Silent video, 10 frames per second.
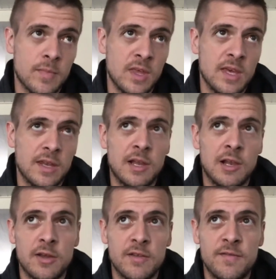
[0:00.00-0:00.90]
get a
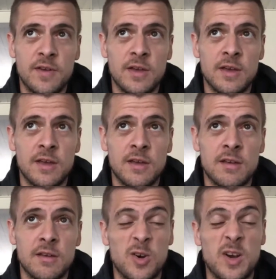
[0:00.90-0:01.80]
lot of
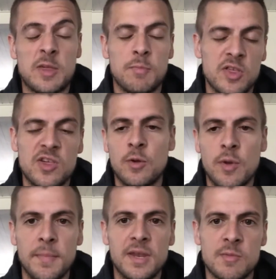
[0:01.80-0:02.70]
or as much
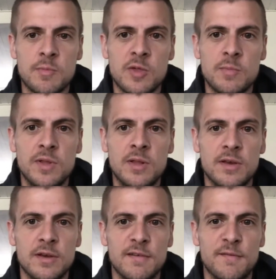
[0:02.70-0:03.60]
equipment as possible
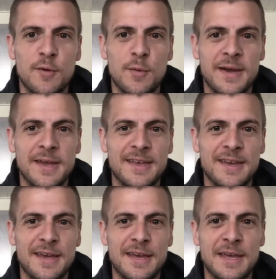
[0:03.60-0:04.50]
for
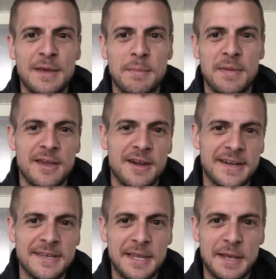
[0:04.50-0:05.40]
my
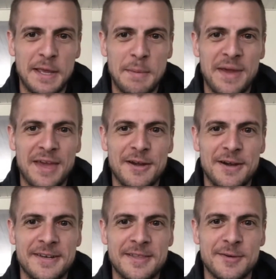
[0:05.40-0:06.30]
garden and
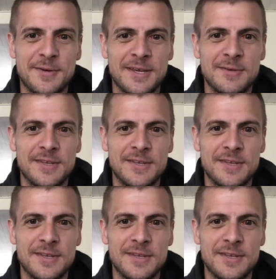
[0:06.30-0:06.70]
backyard, so I could.